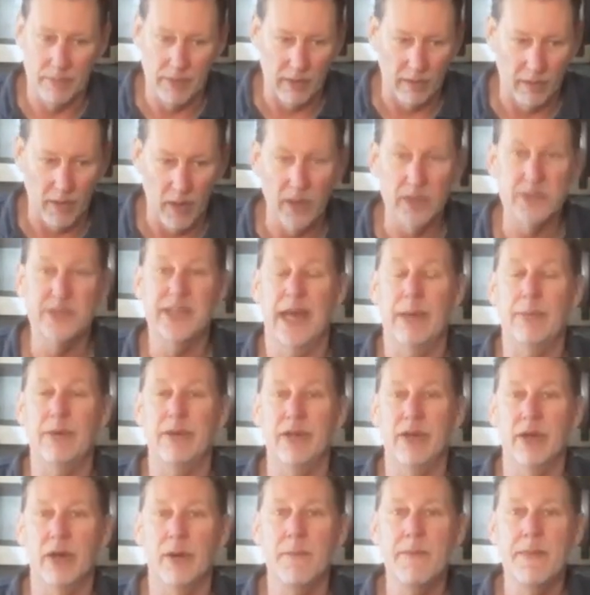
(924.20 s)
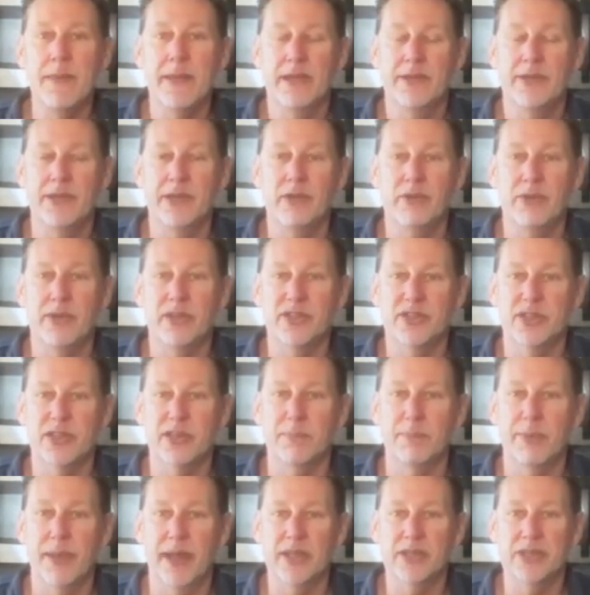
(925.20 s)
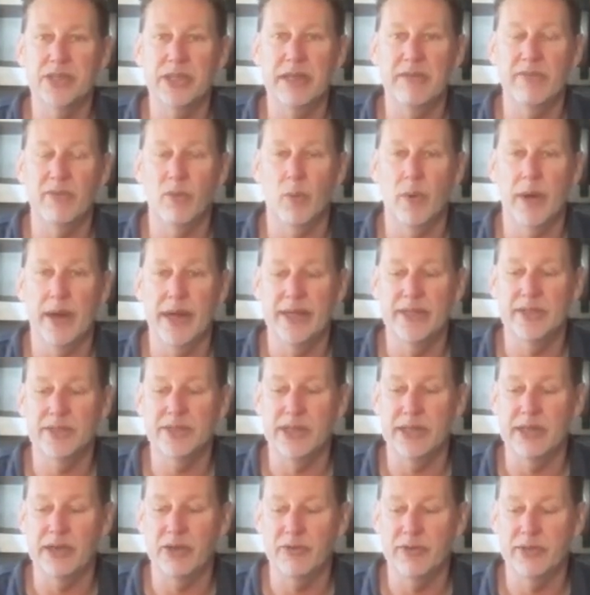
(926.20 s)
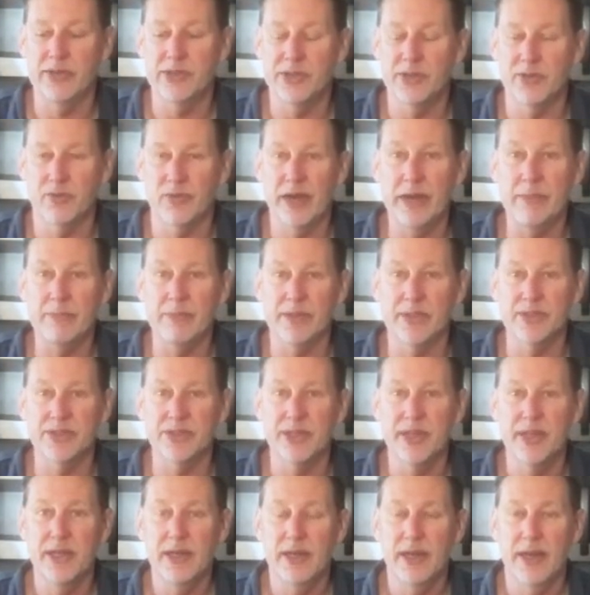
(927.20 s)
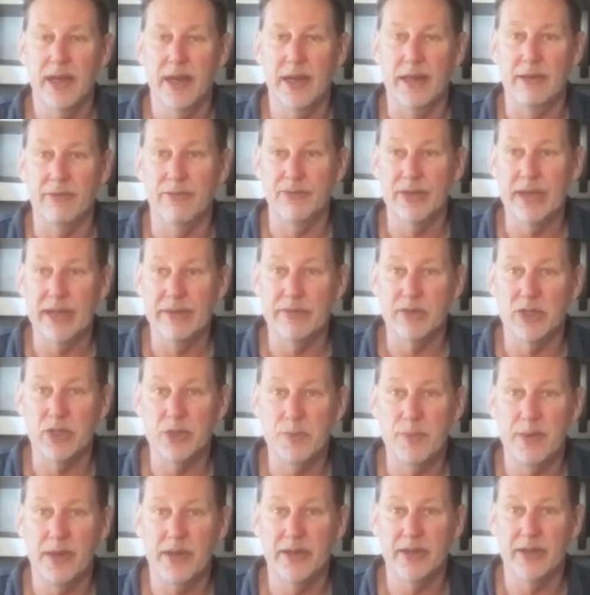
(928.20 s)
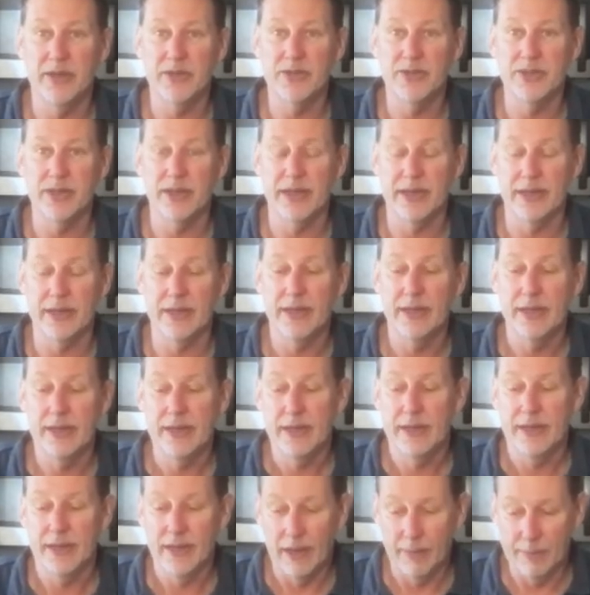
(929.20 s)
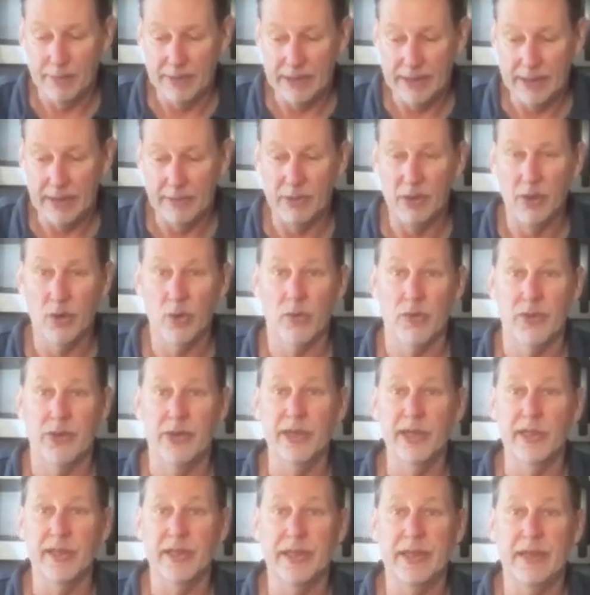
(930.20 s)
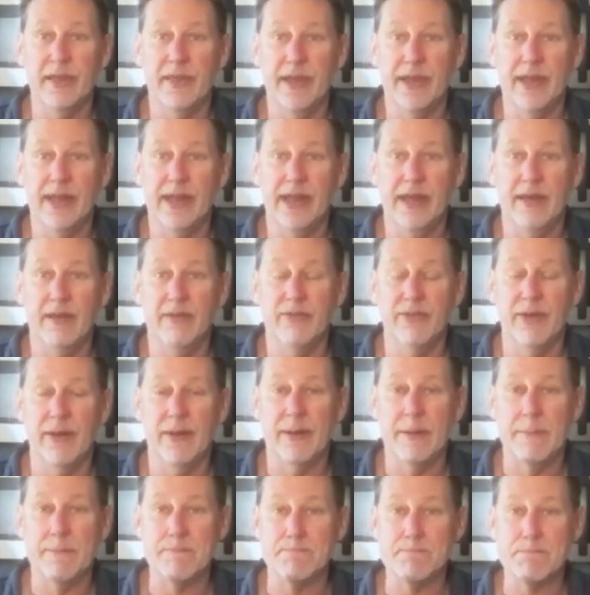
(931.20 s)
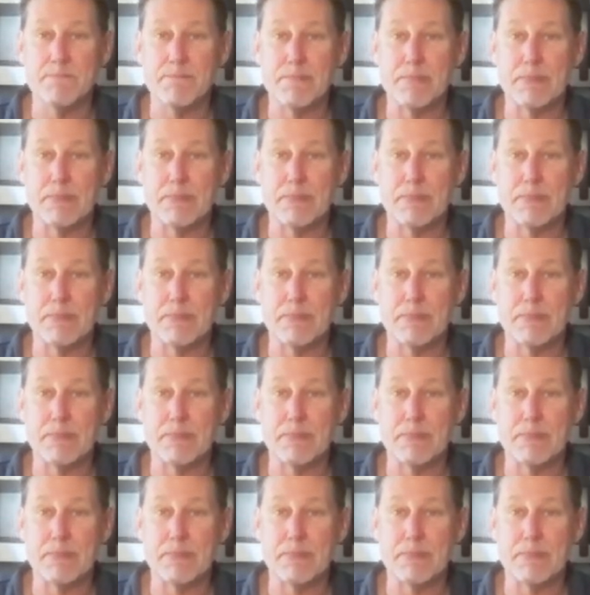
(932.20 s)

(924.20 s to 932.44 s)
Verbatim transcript: a long time ago to increase the complexity of the wines and increase the ripeness uh, and flavors because uh, up in northern Italy, they can have um,